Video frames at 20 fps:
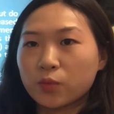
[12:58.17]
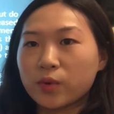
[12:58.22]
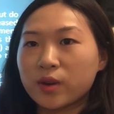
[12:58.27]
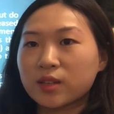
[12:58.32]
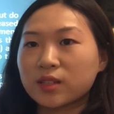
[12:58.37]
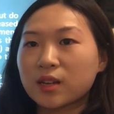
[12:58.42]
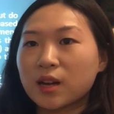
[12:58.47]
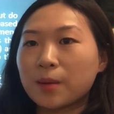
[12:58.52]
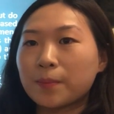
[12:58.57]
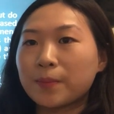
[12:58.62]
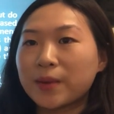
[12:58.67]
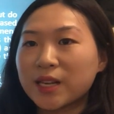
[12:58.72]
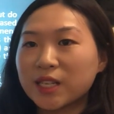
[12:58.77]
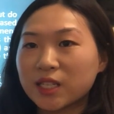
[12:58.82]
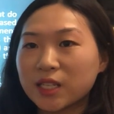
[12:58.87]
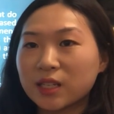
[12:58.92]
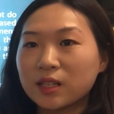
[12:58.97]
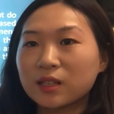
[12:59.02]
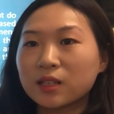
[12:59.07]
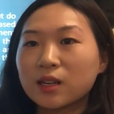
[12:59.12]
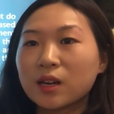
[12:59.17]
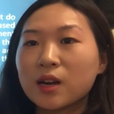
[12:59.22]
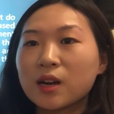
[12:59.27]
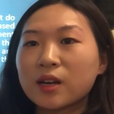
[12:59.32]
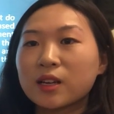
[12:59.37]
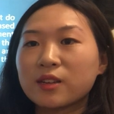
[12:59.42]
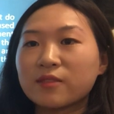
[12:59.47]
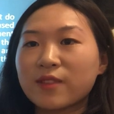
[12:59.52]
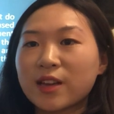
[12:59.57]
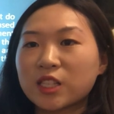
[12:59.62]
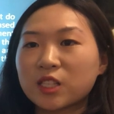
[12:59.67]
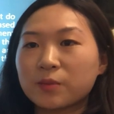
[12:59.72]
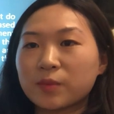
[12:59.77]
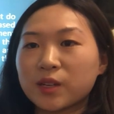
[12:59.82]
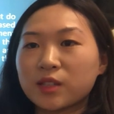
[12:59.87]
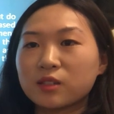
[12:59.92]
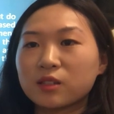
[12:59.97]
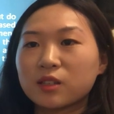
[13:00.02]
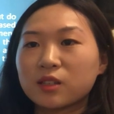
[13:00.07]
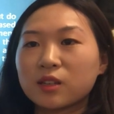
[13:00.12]
with a Beijing
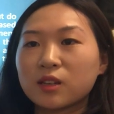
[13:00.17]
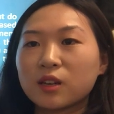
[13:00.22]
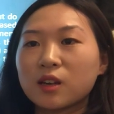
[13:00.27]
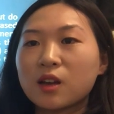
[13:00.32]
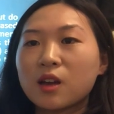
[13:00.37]
investment